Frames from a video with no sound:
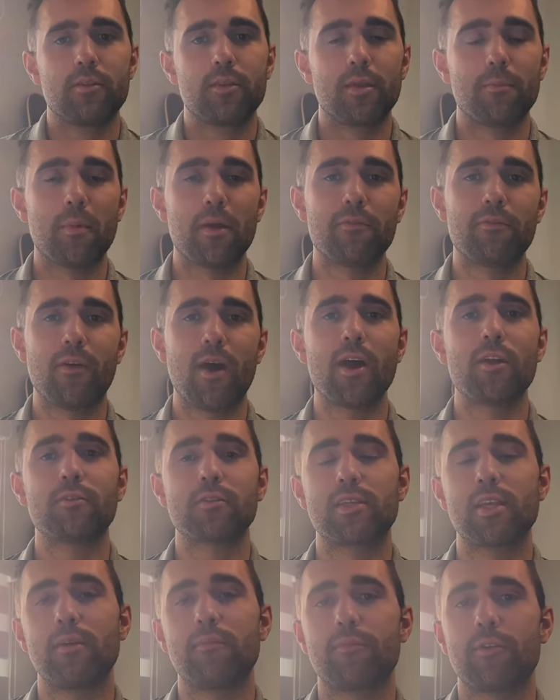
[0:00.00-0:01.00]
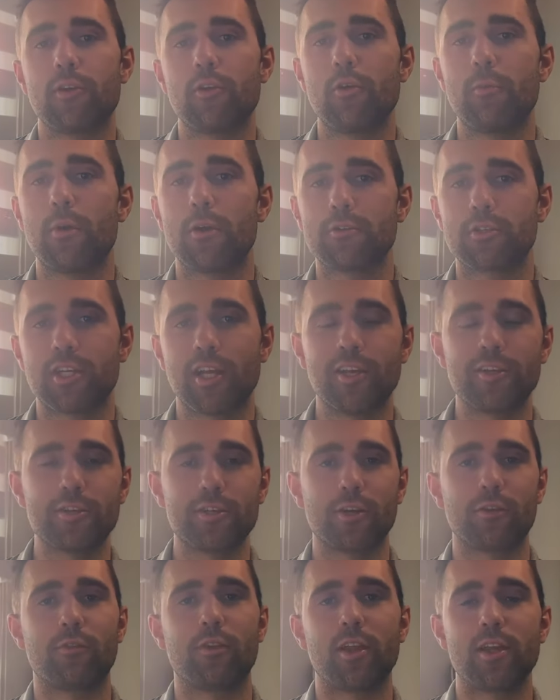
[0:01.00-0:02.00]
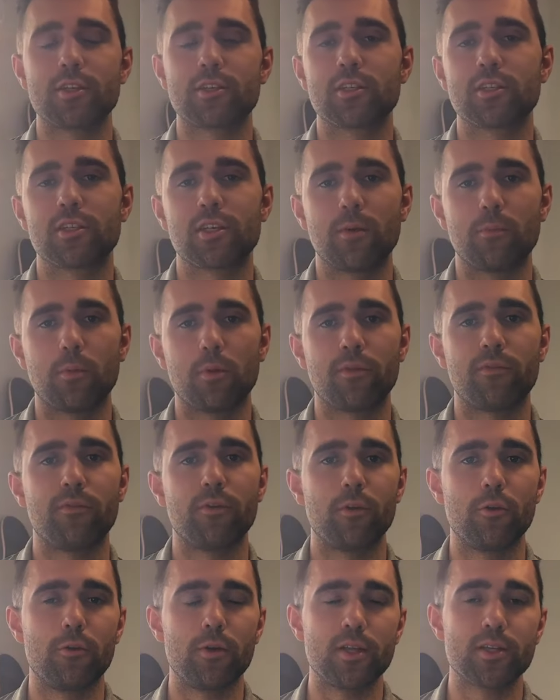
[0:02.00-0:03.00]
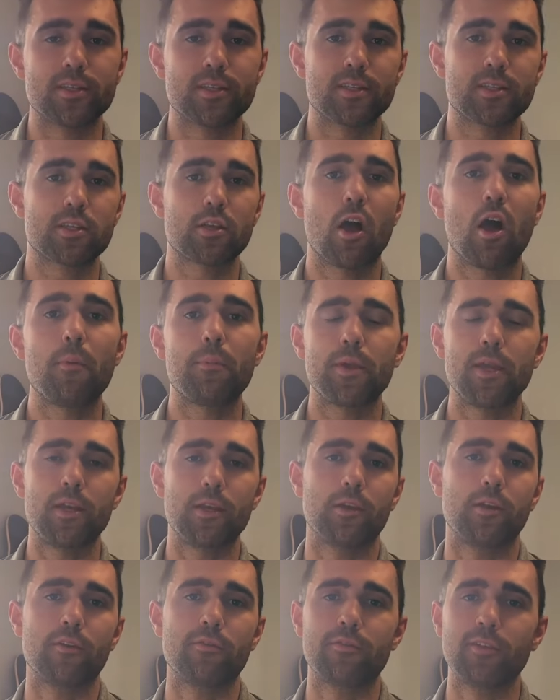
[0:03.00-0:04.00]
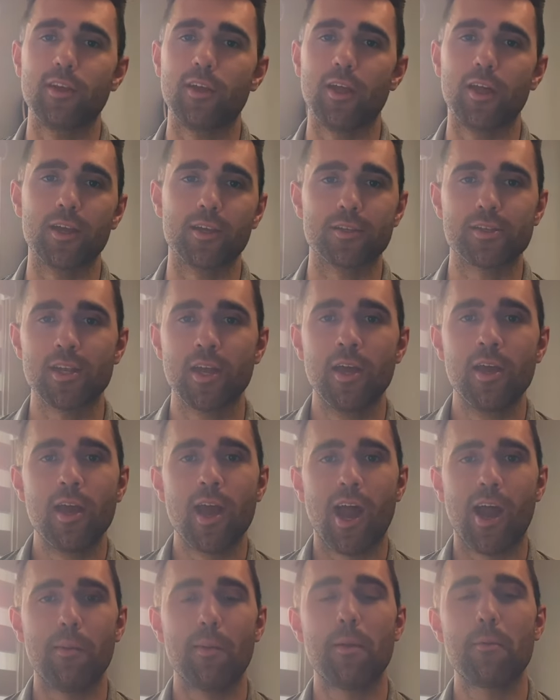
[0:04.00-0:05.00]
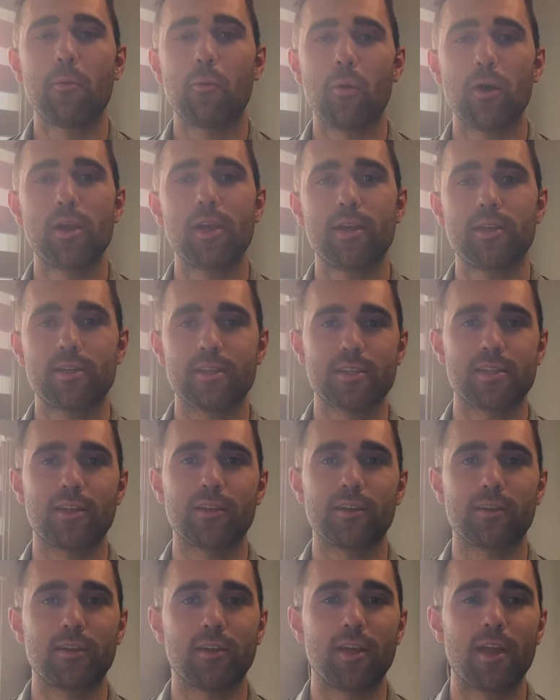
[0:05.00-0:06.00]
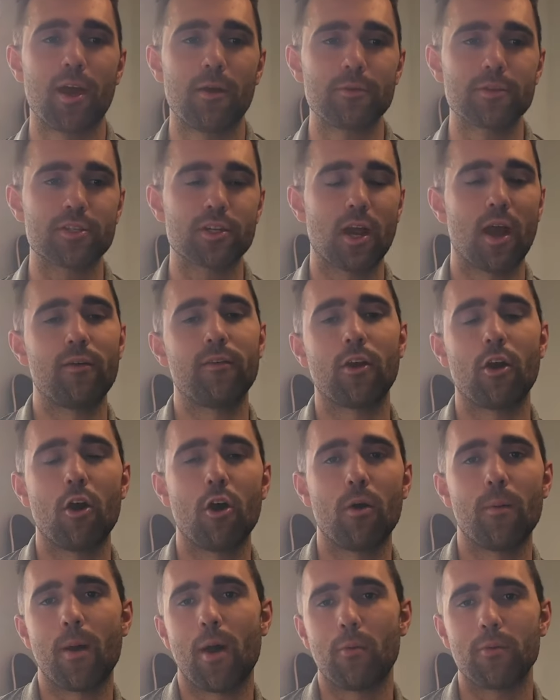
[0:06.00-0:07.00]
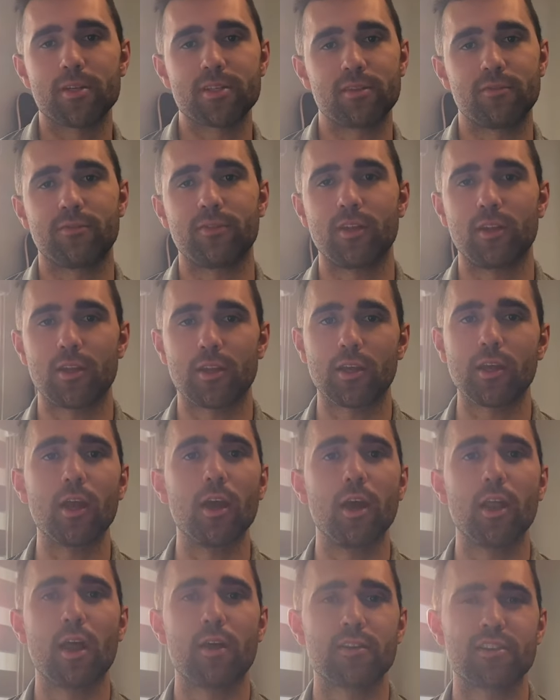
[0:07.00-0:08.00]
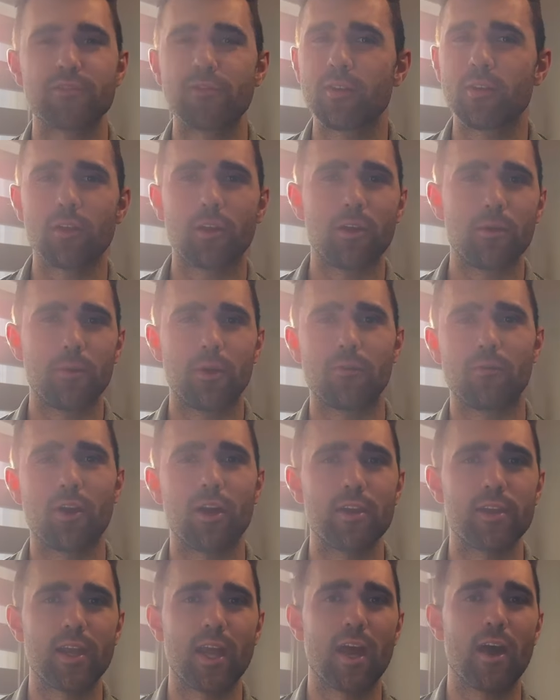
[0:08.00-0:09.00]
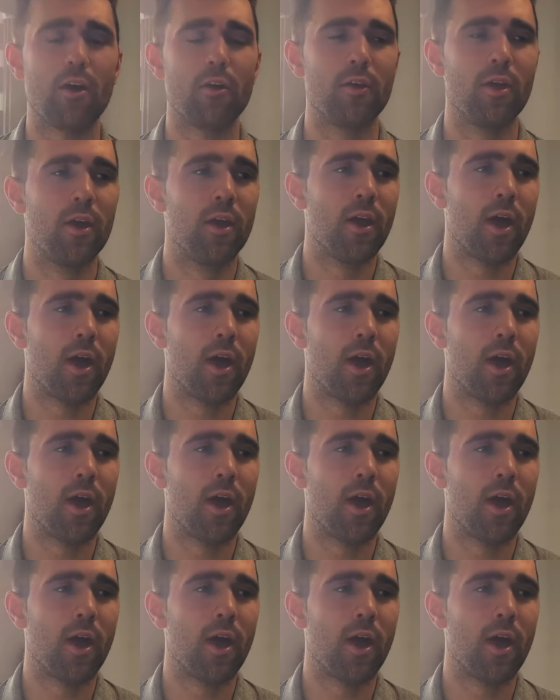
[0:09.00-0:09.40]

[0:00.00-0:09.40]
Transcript: Then my final tip for you about changing your relationship with food is to stop eating your feelings. I remember one night distinctly, I was driving home, I wasn't feeling good, I was feeling a little bit run down.